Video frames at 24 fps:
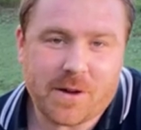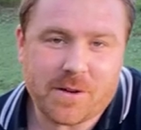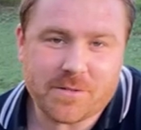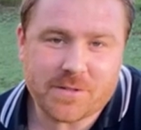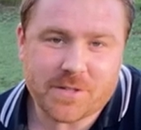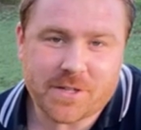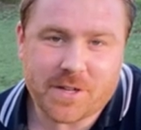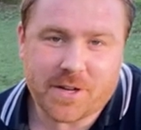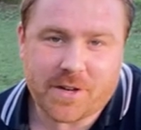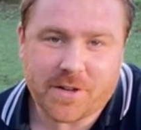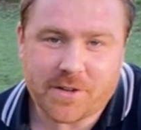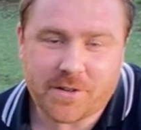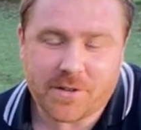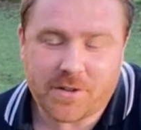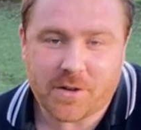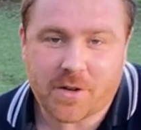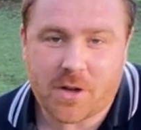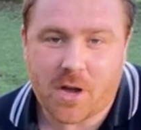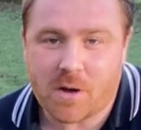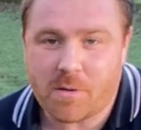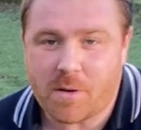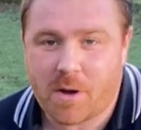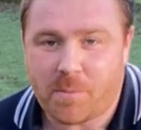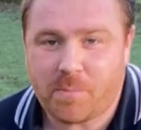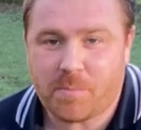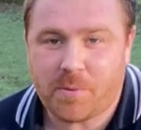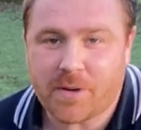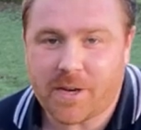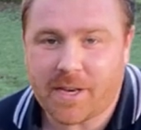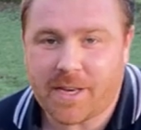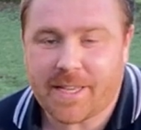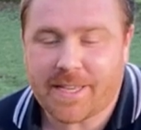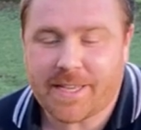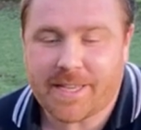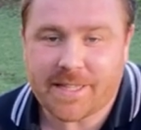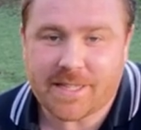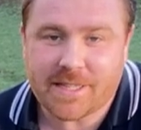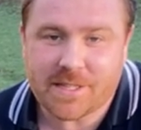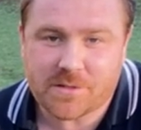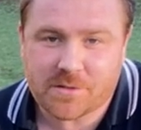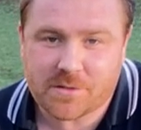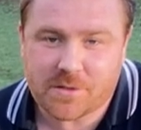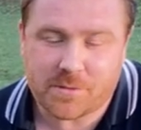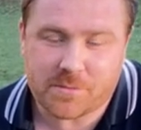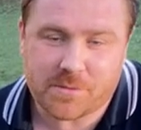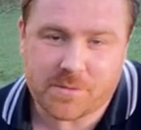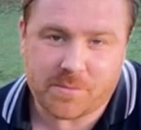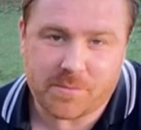wildyourgarden.com. I'll put a link in the
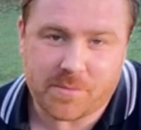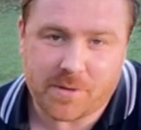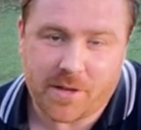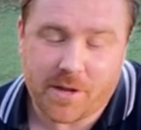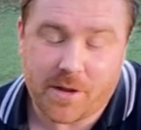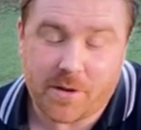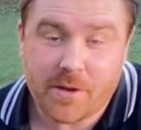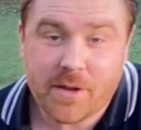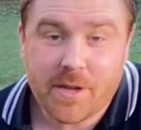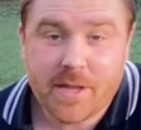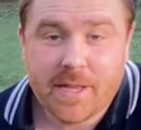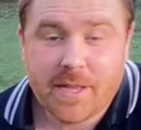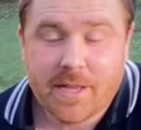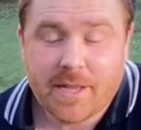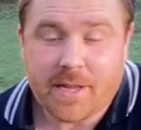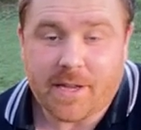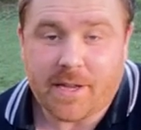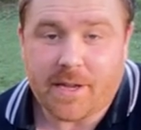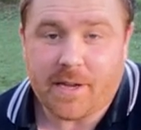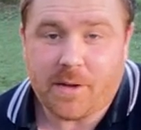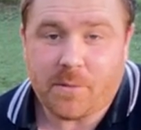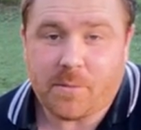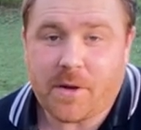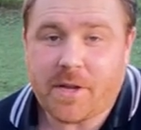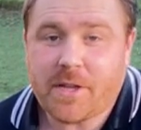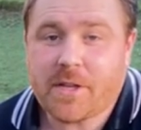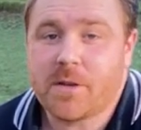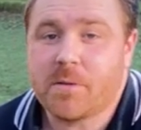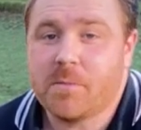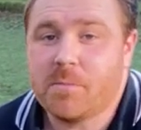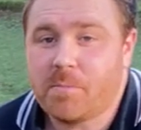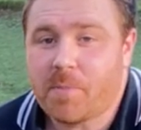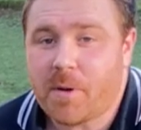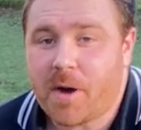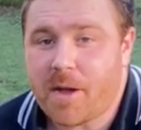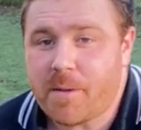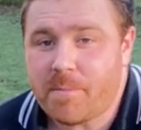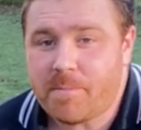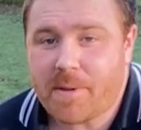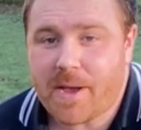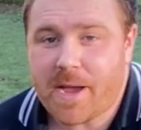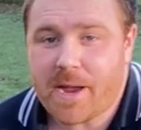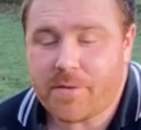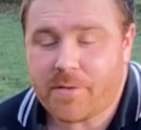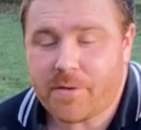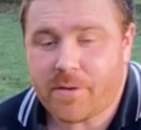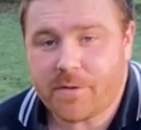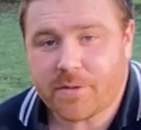description below uh, where you can buy
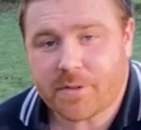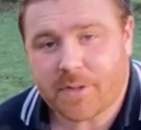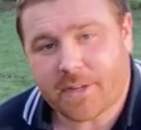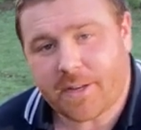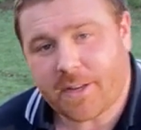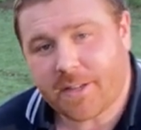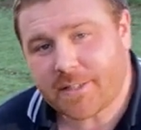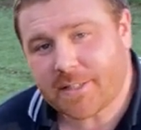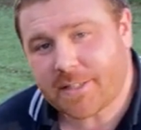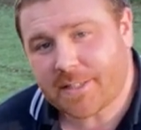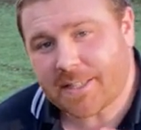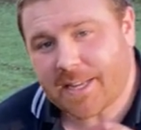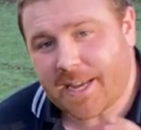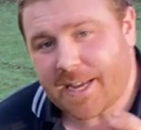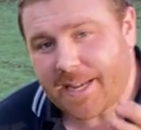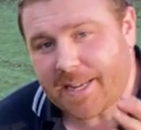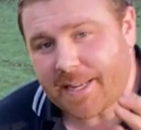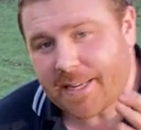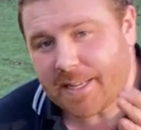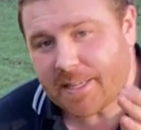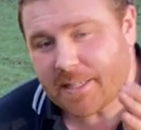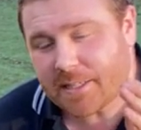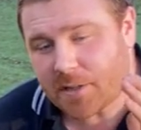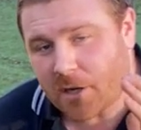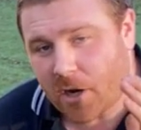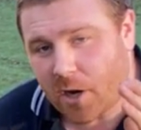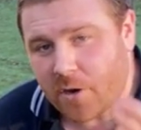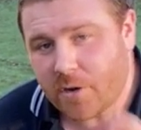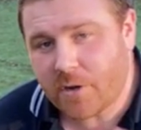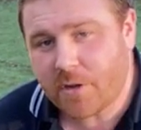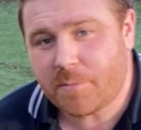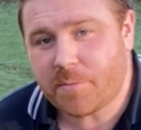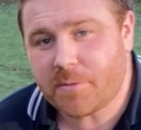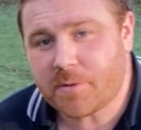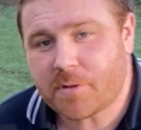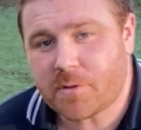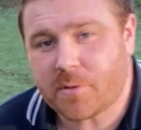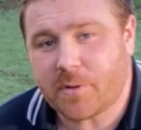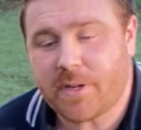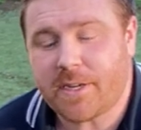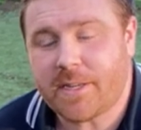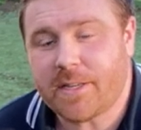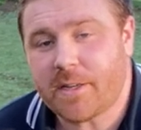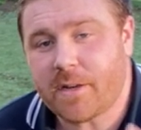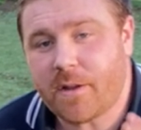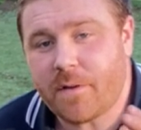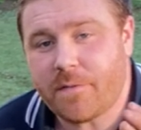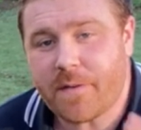bare root. And as I say, it's only
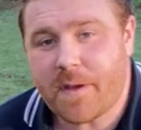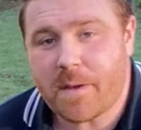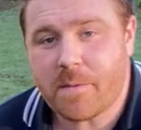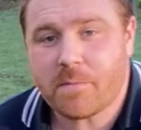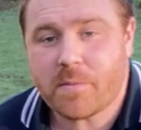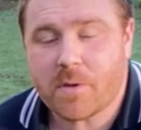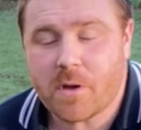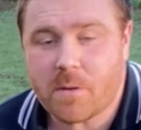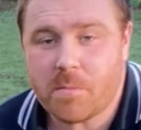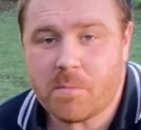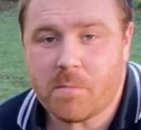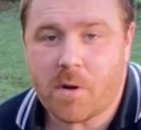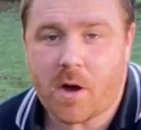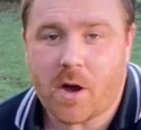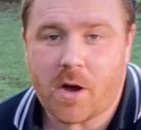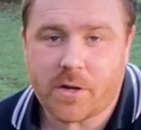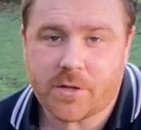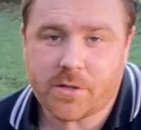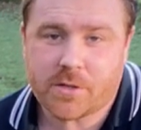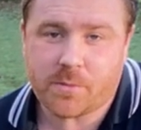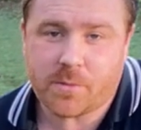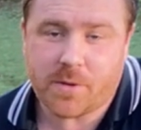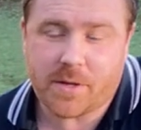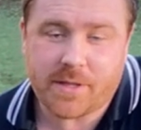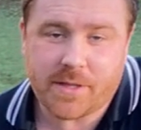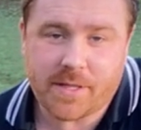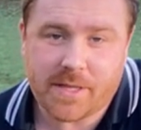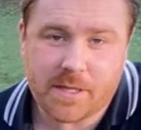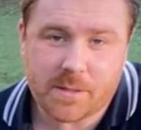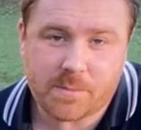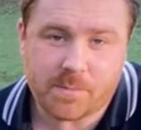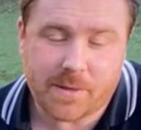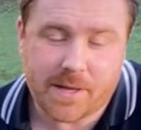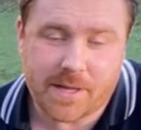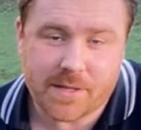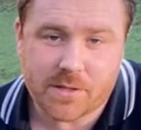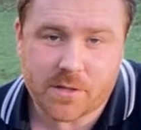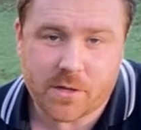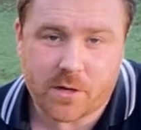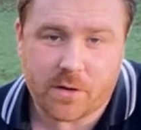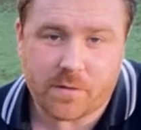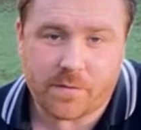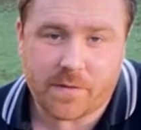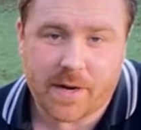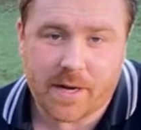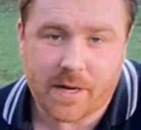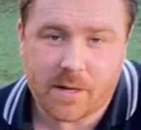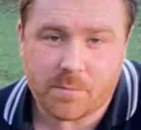between November and March when these plants
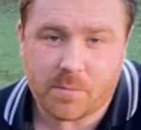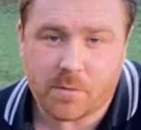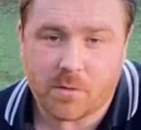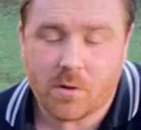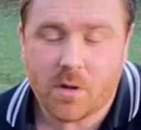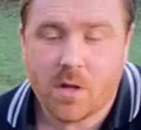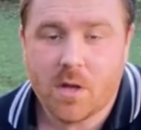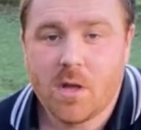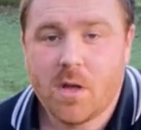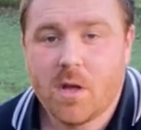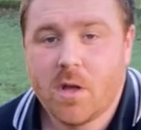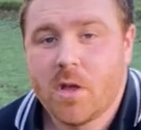are available.